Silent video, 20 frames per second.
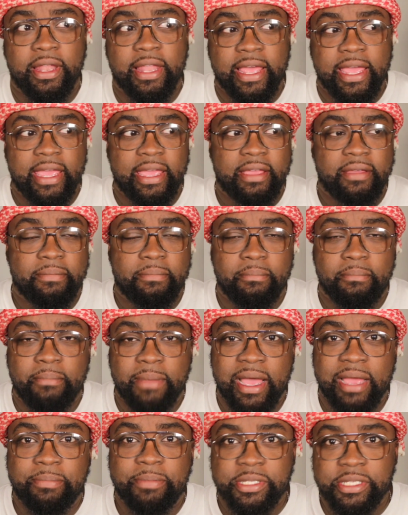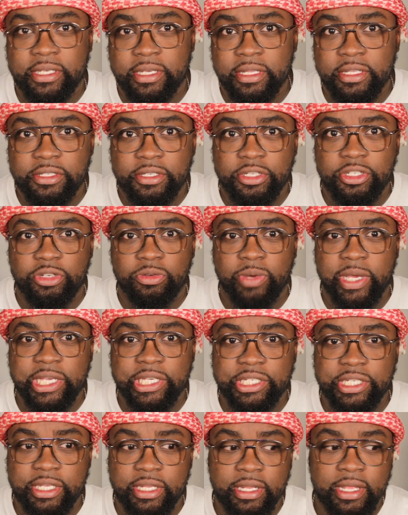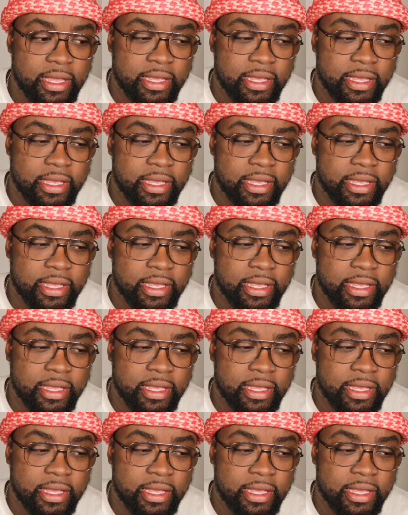like my particular situation.